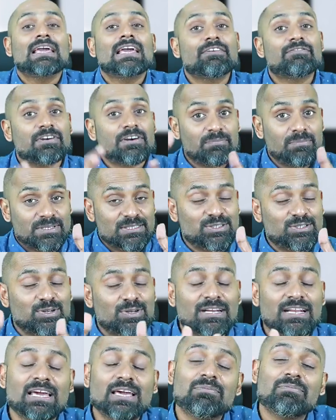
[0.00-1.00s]
If I missed
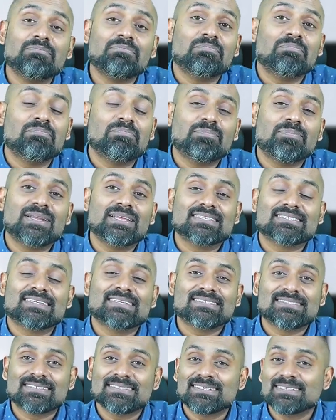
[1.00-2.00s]
your name, please
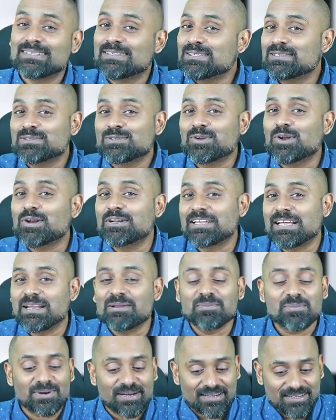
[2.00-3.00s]
consider this. It's not
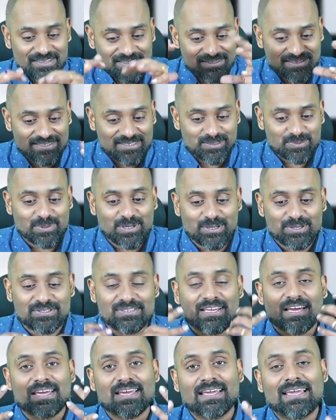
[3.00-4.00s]
deliberate. It's just
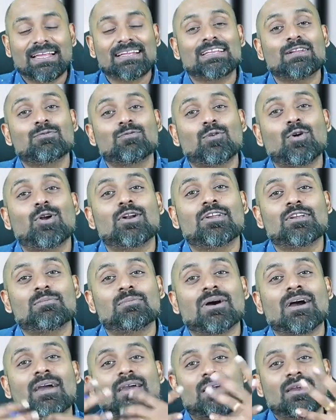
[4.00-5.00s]
because I get involved in
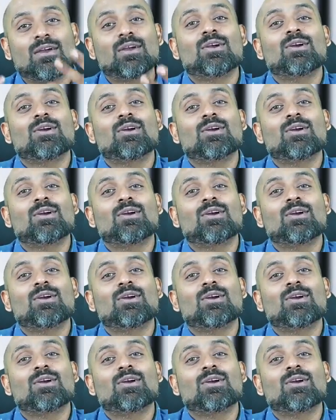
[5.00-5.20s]
my